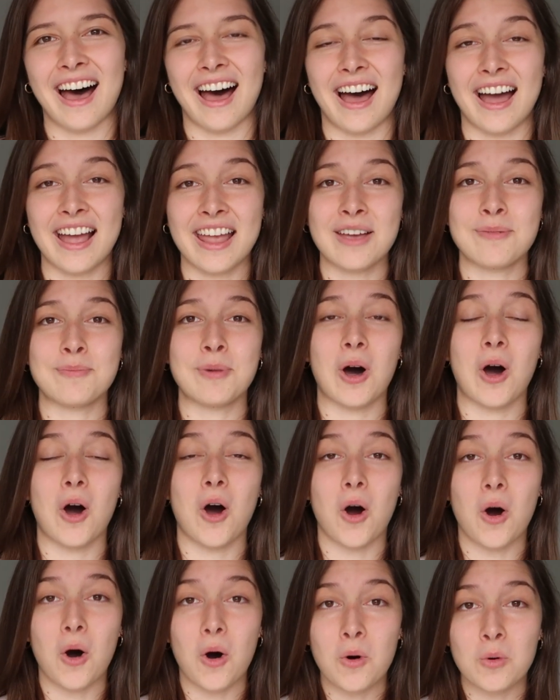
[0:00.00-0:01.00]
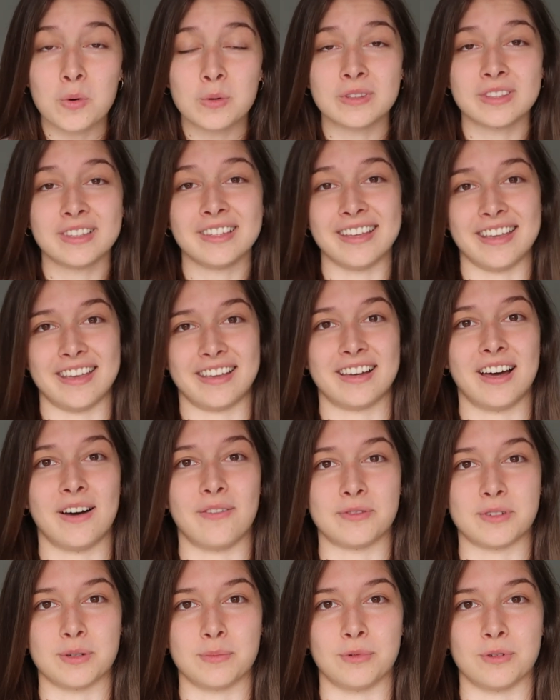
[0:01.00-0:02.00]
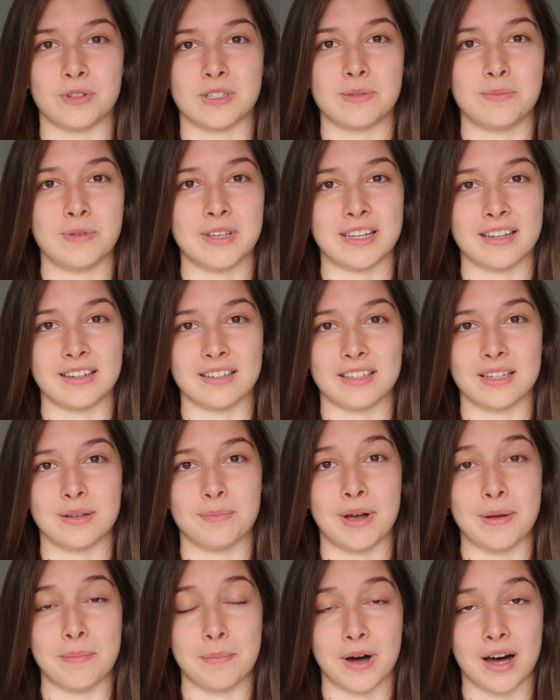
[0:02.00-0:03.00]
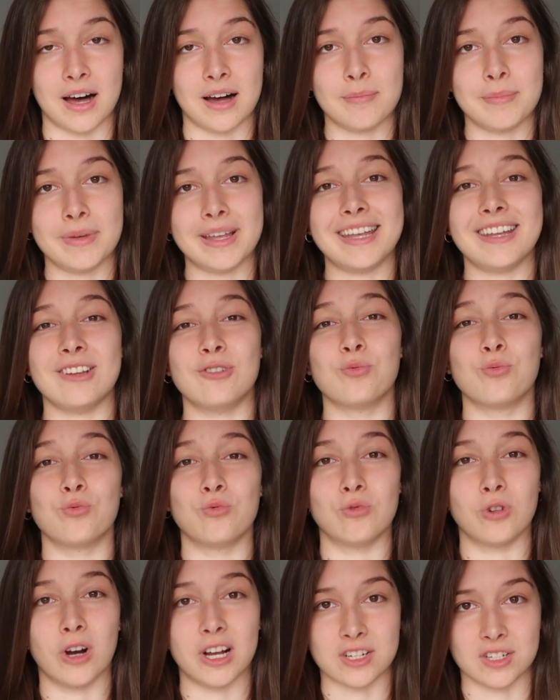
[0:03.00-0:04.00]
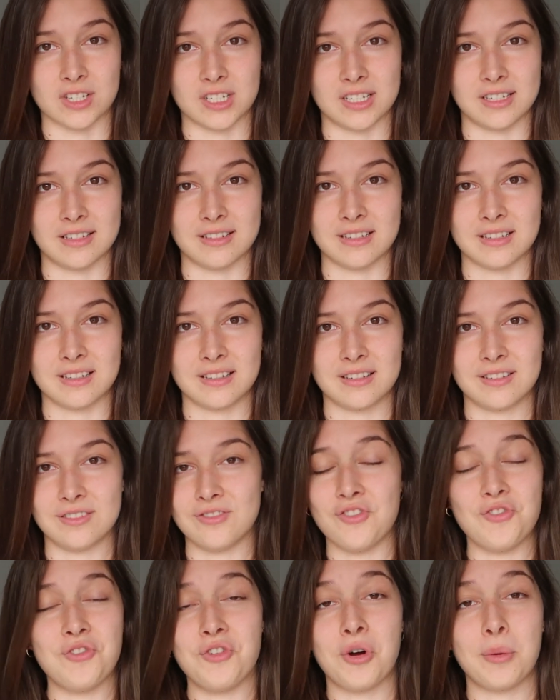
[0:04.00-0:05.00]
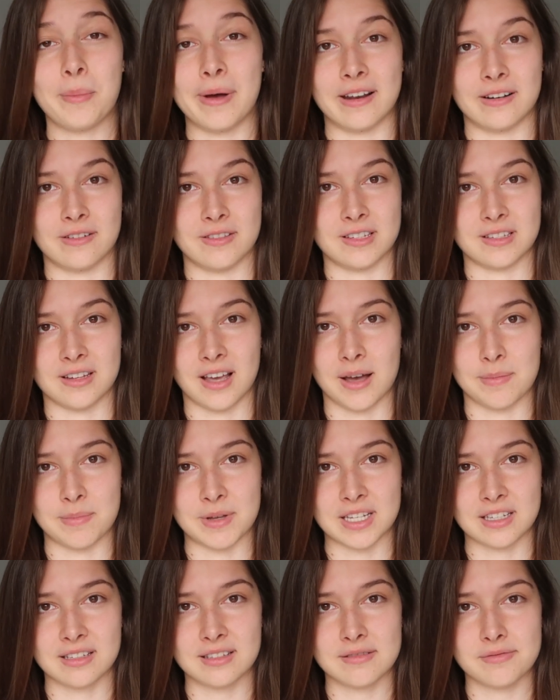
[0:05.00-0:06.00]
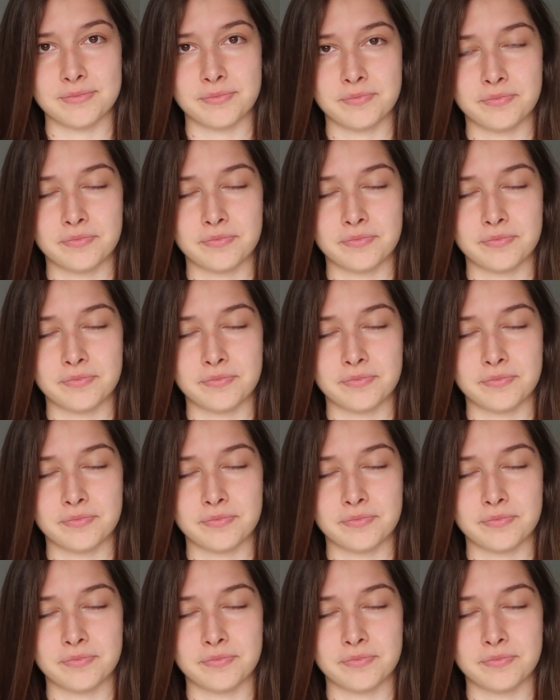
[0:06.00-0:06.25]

I am only comfortable speaking to my mom in Russian, no matter the topic.